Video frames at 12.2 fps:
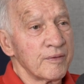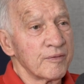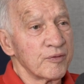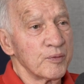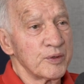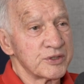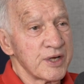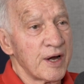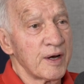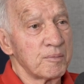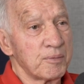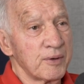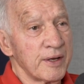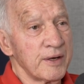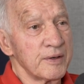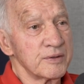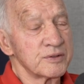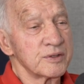for retired
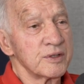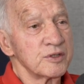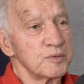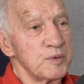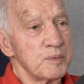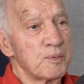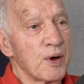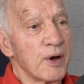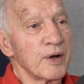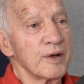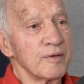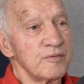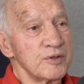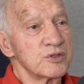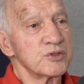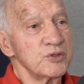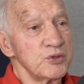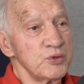players to be part of
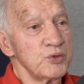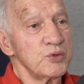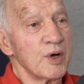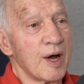this new